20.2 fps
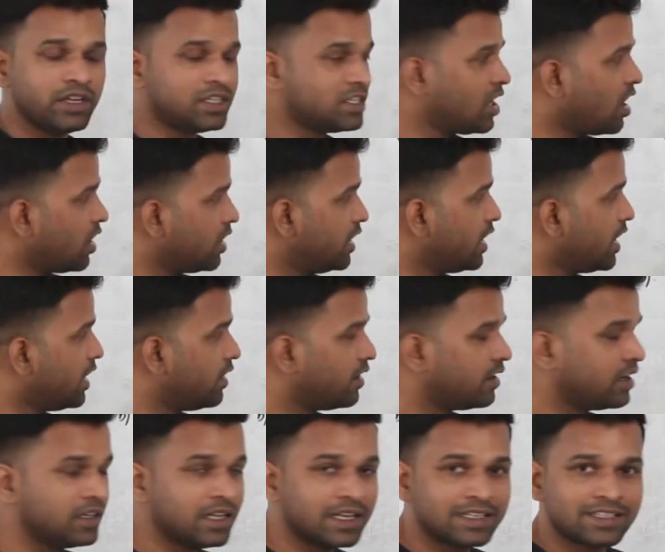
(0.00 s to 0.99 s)
it's not
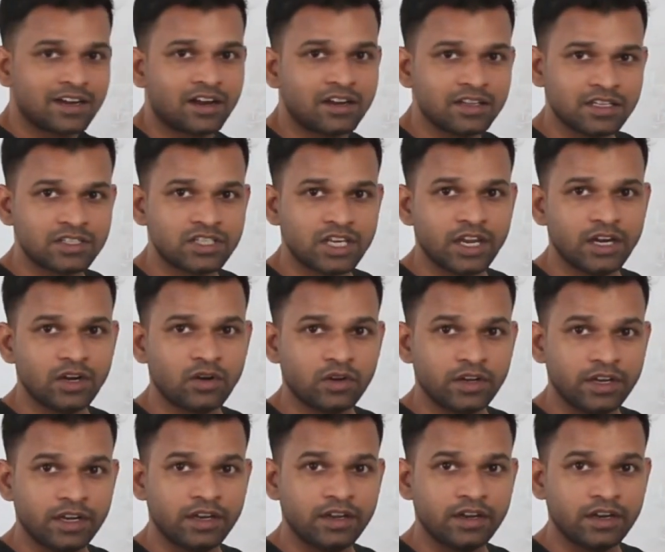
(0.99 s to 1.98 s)
done. That's not the chain
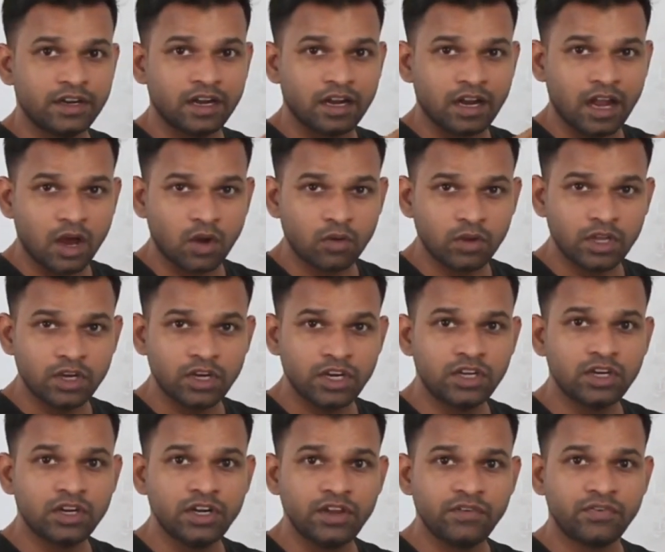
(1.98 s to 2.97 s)
rule. now you
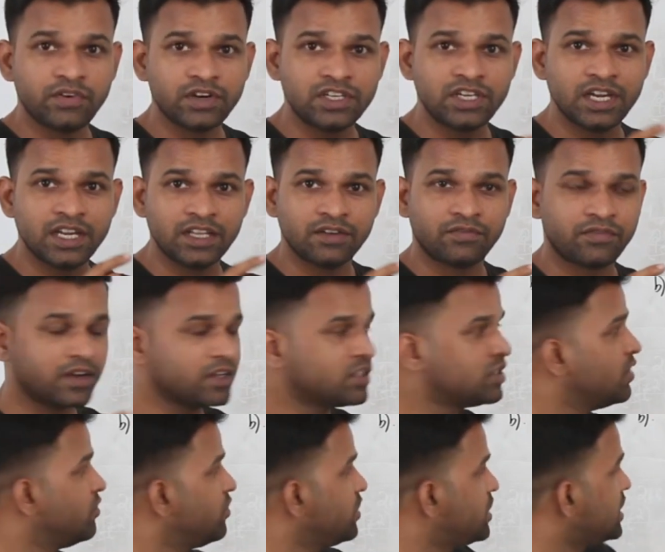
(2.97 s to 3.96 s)
need to differentiate the
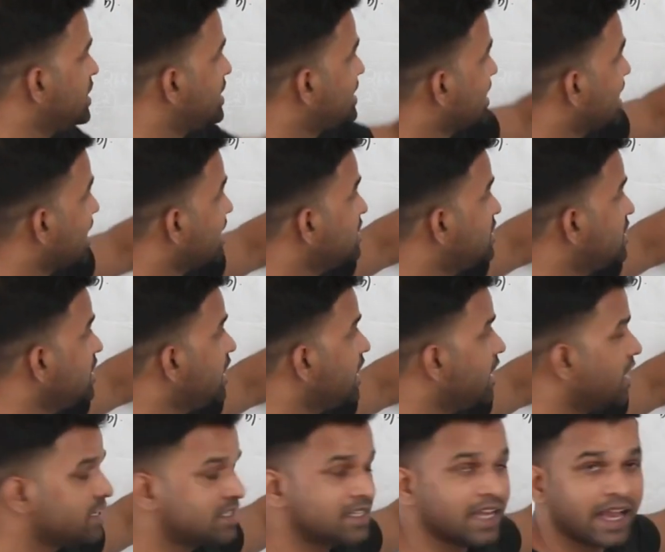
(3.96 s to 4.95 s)
function which is
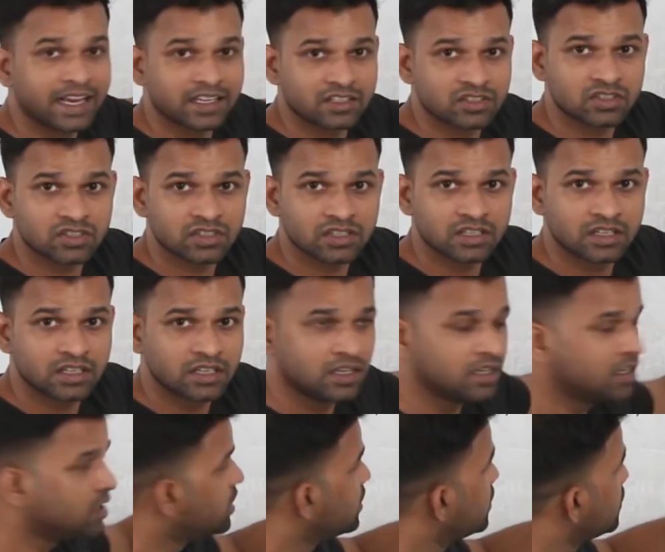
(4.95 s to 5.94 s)
considered as x.
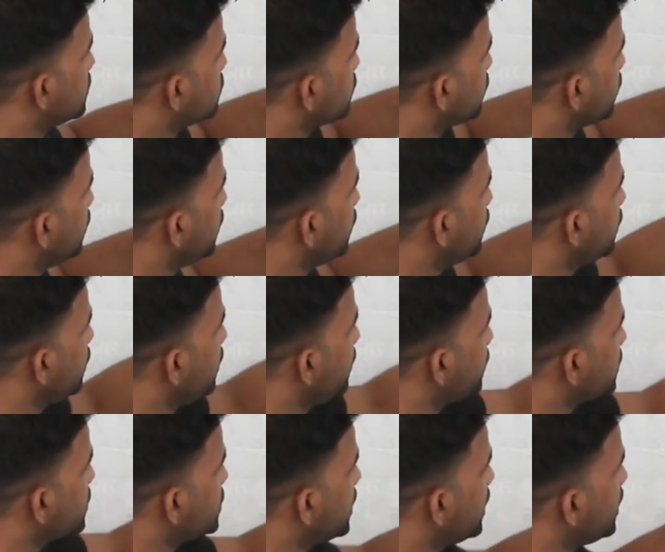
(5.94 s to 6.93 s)
So you need to
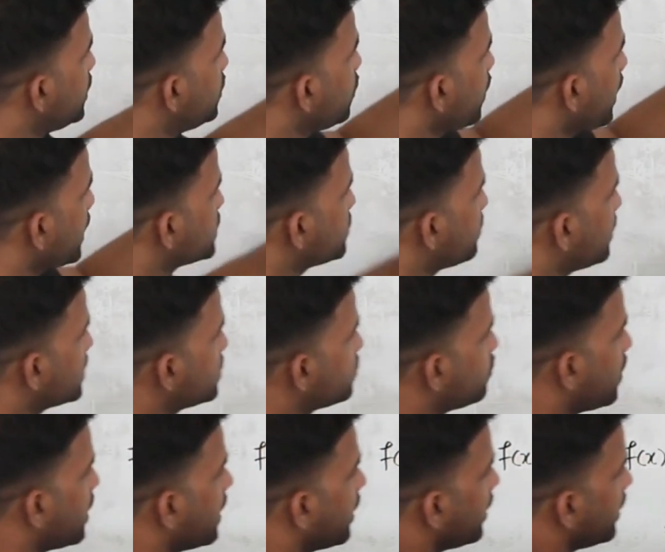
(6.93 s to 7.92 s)
differentiate 2x plus
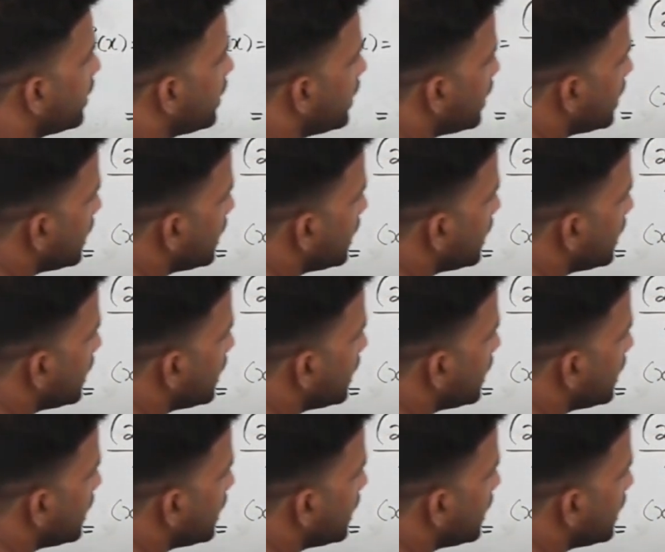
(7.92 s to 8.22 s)
5.